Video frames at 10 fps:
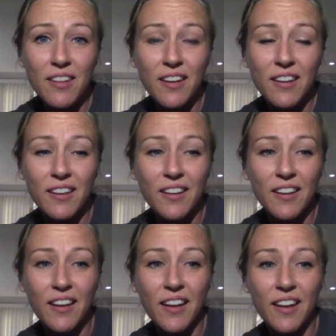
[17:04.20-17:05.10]
And
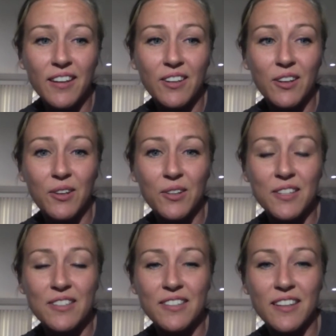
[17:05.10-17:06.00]

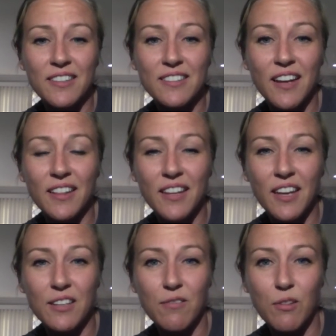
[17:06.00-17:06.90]
it's not the
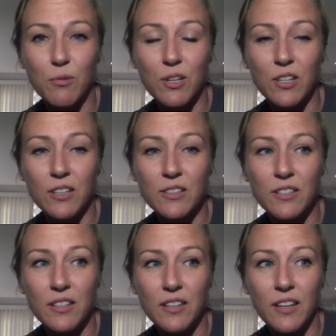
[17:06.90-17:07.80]
end of the world
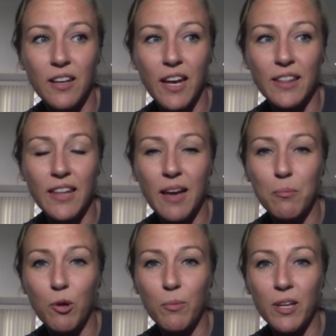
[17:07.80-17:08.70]
at that
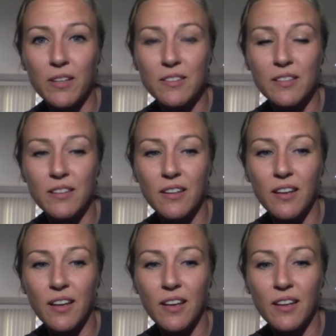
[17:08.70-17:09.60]
moment,
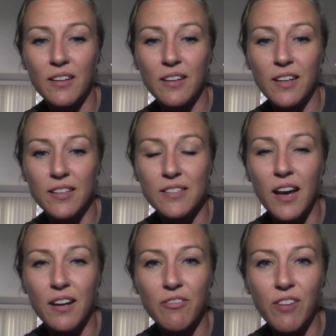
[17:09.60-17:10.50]
and it's
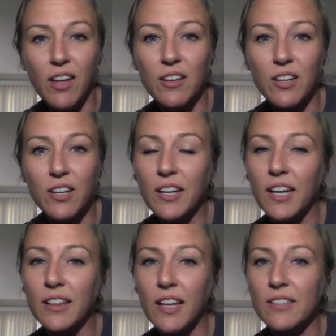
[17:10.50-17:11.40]
not a failure
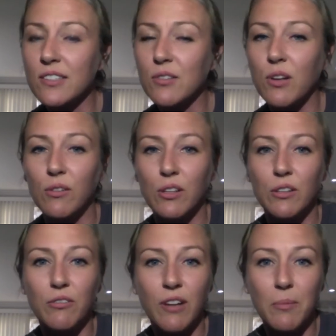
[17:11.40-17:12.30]
unless you don't
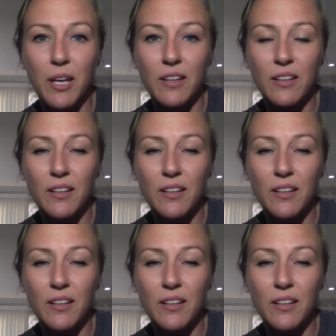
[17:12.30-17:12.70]
learn from it.